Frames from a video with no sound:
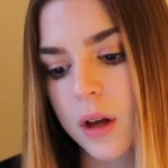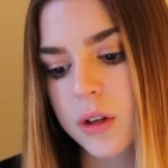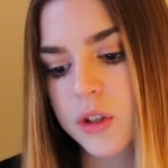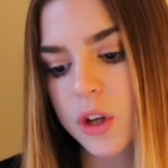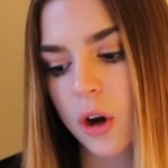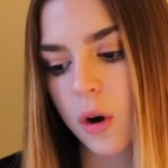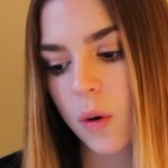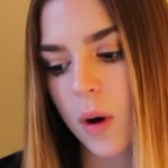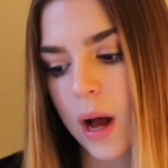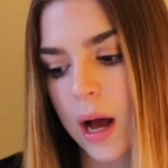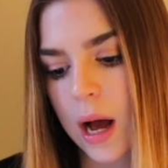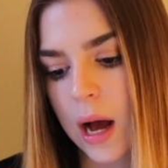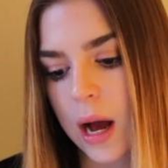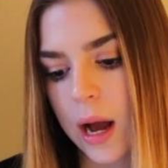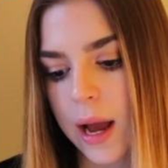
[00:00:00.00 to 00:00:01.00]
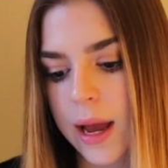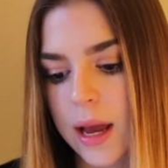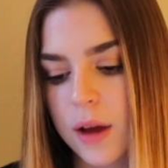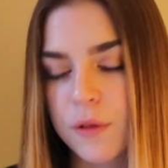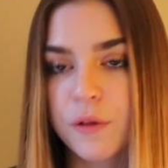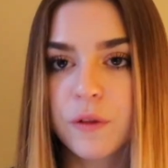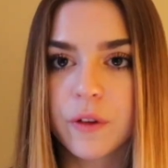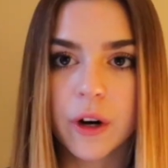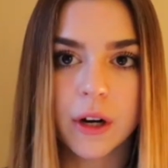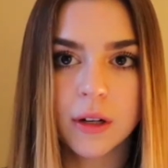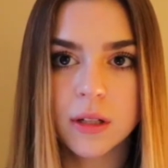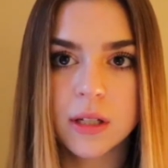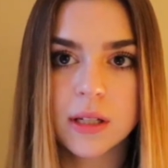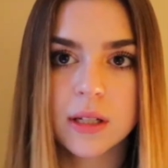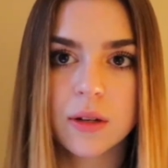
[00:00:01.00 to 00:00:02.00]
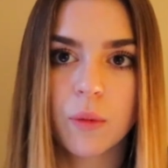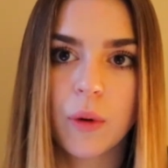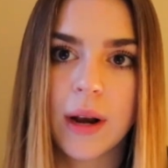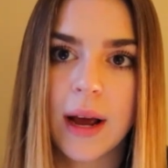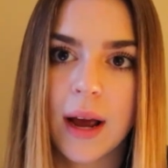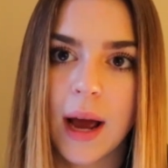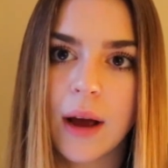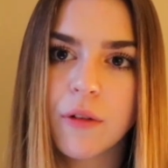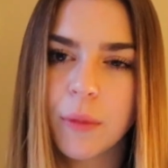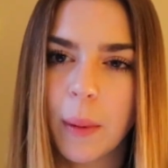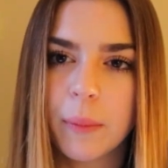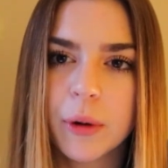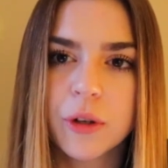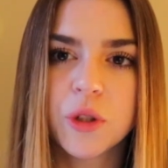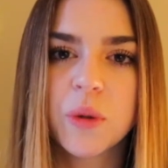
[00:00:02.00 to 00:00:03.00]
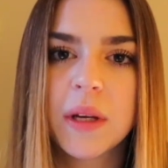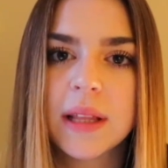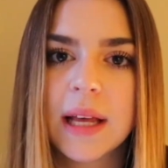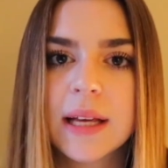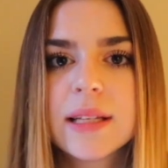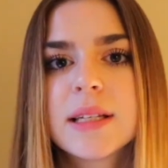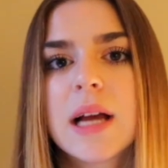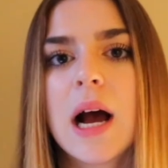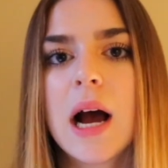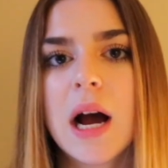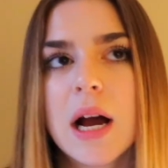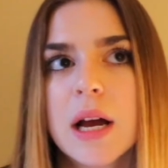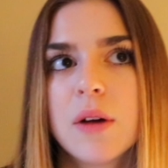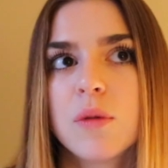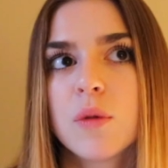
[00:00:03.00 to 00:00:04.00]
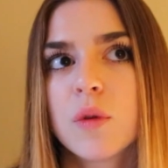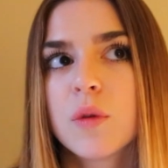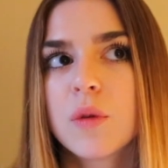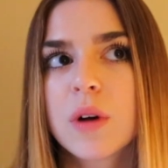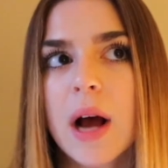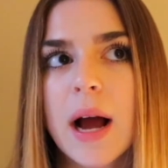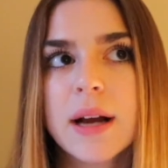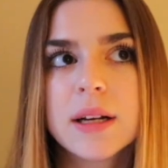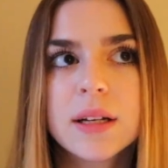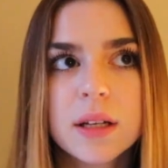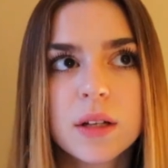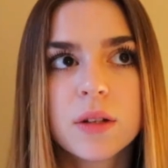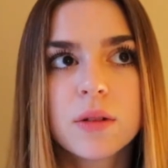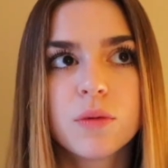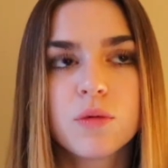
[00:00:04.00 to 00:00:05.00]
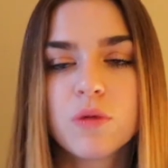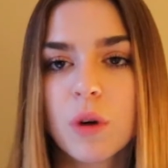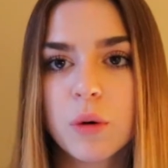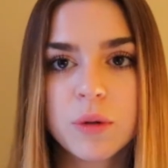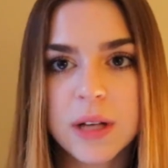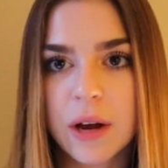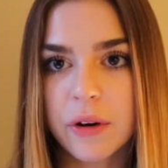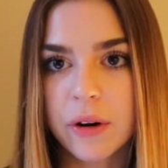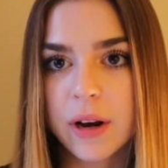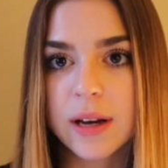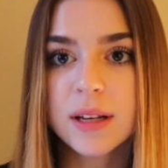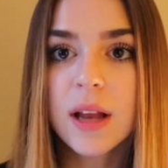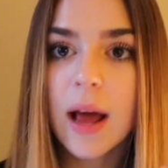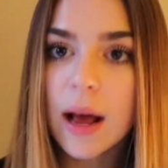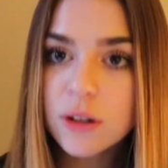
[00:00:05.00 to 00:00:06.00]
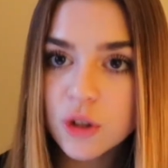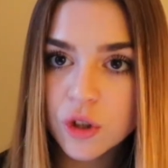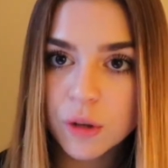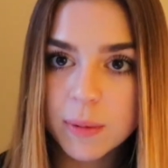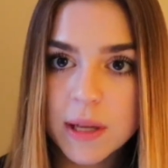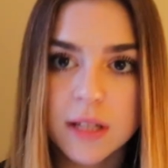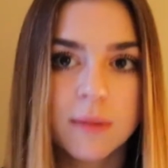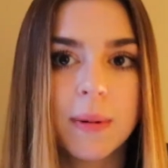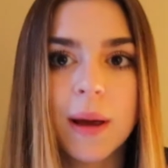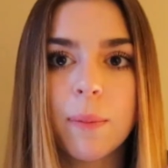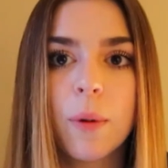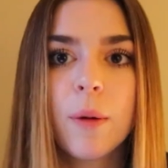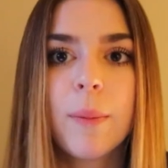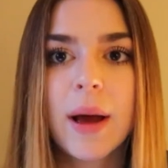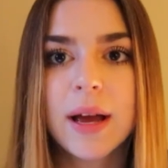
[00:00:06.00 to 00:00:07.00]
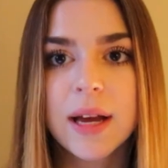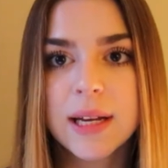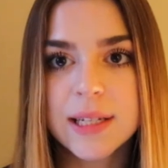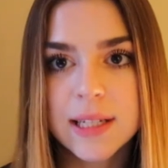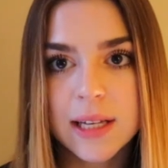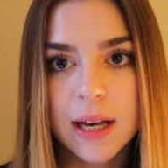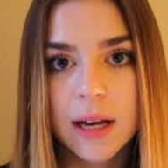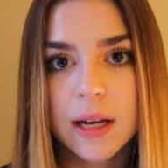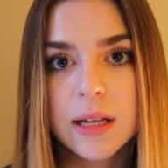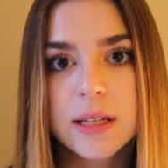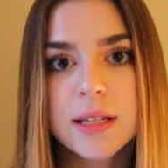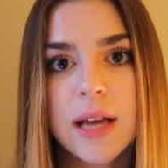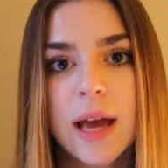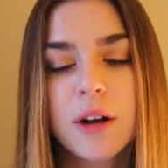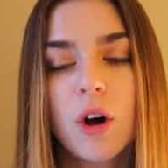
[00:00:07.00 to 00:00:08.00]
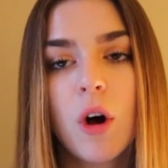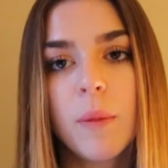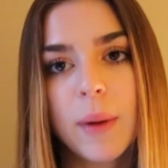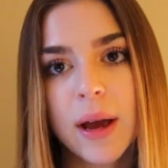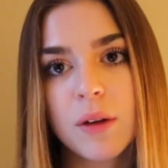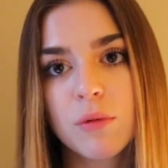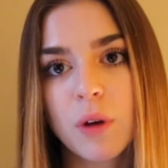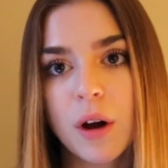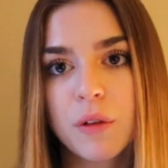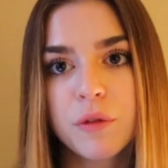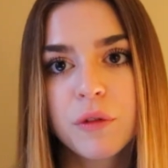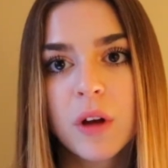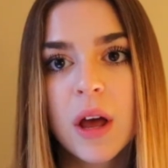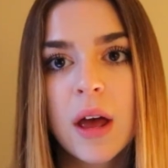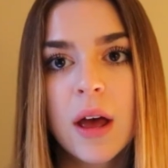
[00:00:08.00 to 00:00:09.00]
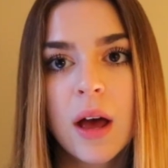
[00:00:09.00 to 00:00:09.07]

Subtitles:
So I first, when I remember doing this, I kind of wrote down on an extra piece of paper my ideas and all my rough